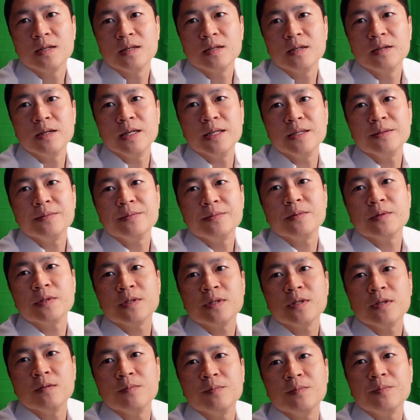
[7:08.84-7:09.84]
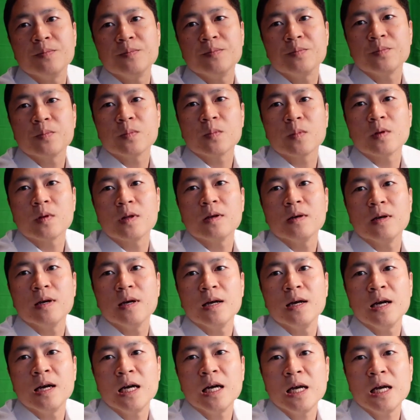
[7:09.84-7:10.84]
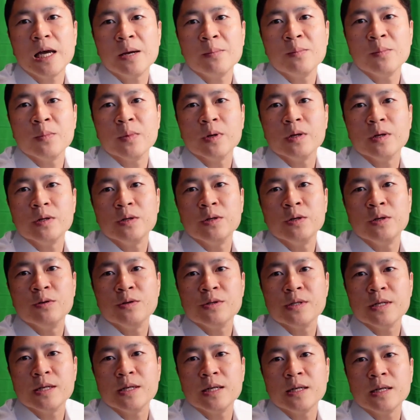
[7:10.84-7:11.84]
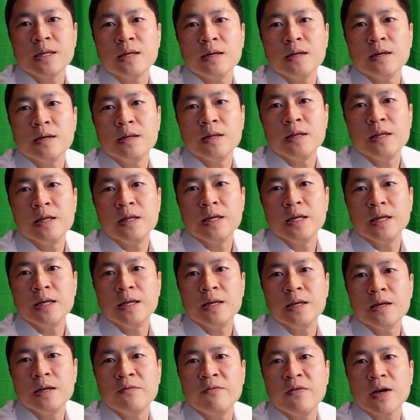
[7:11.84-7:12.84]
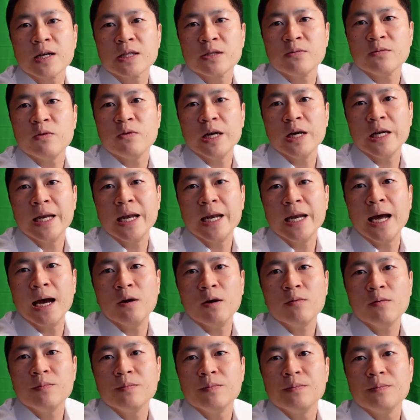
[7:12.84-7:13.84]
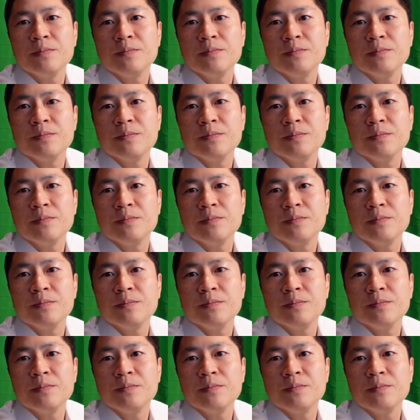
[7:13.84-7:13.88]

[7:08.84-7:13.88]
All right, so I am using the effect right now,